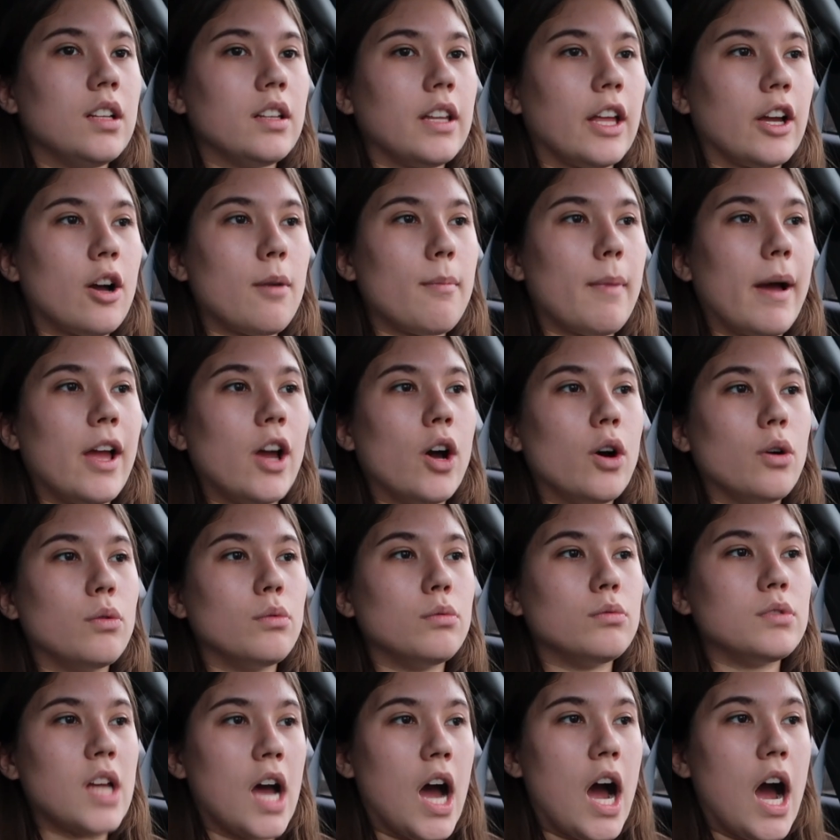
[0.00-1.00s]
like on my
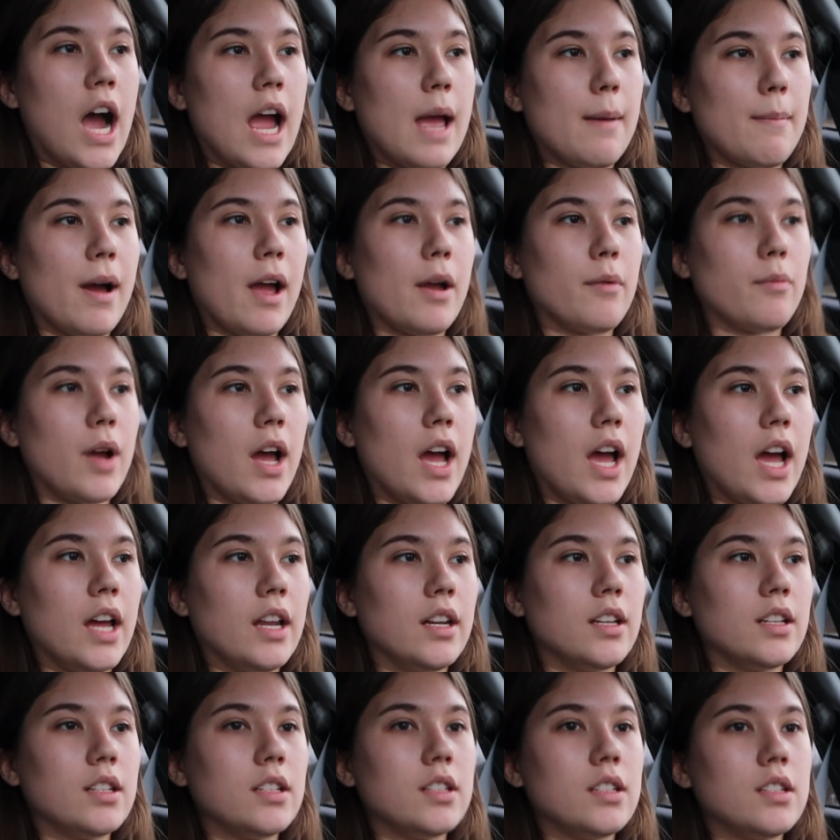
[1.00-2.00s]
own time, I
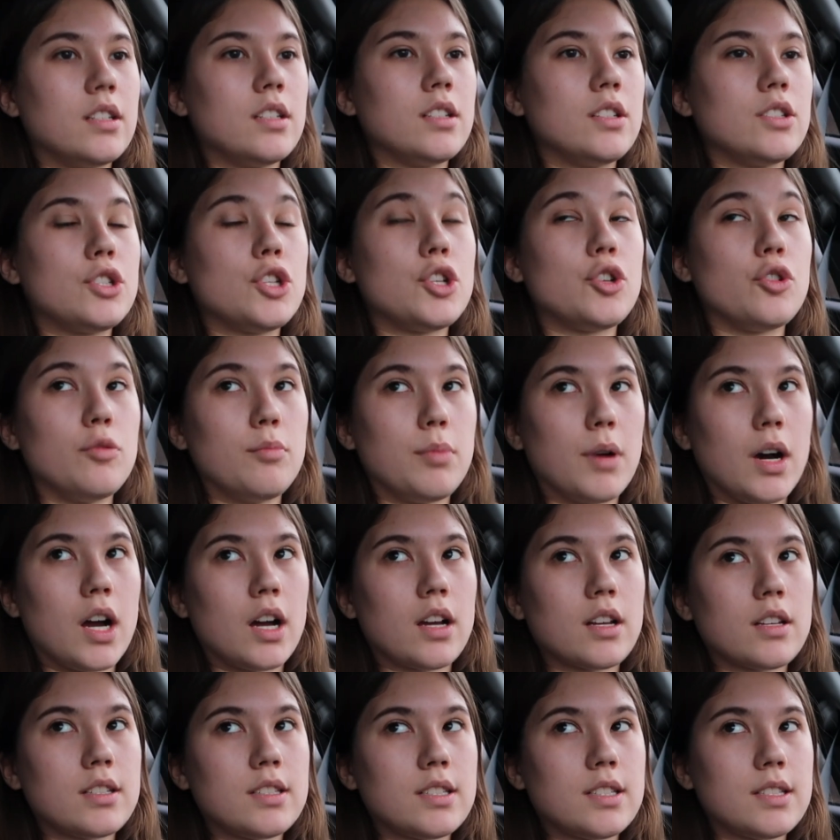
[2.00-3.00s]
read 2
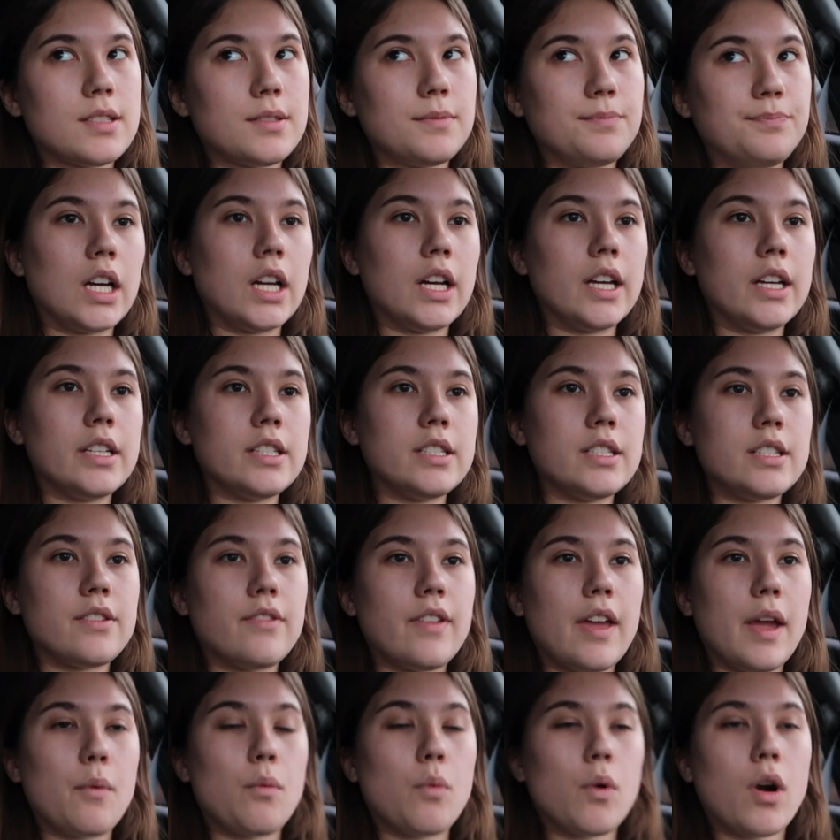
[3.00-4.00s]
books, and
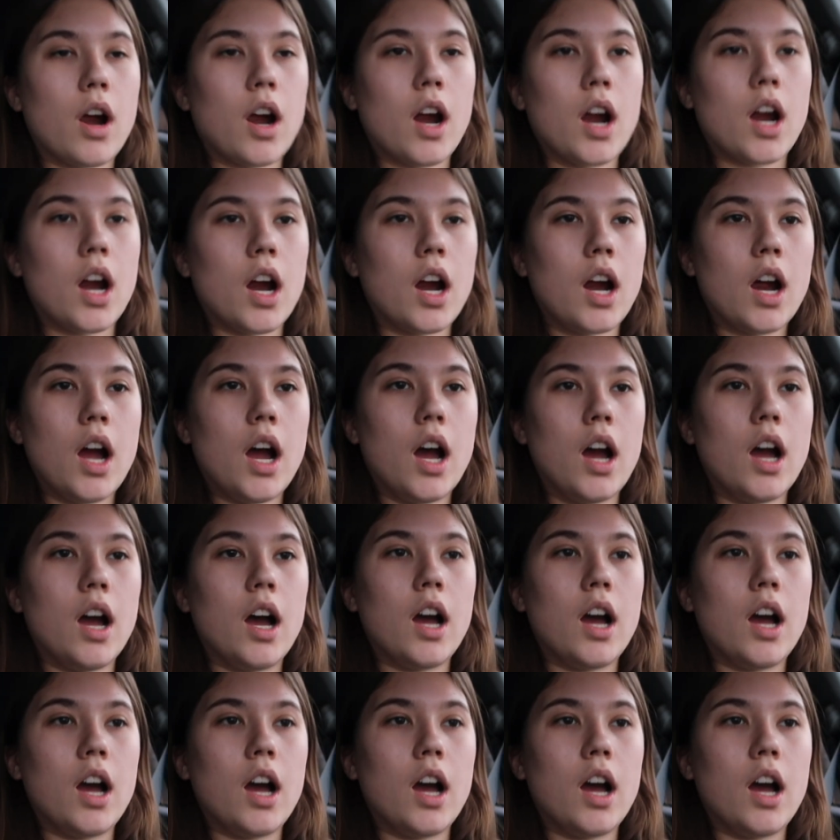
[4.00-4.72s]
they were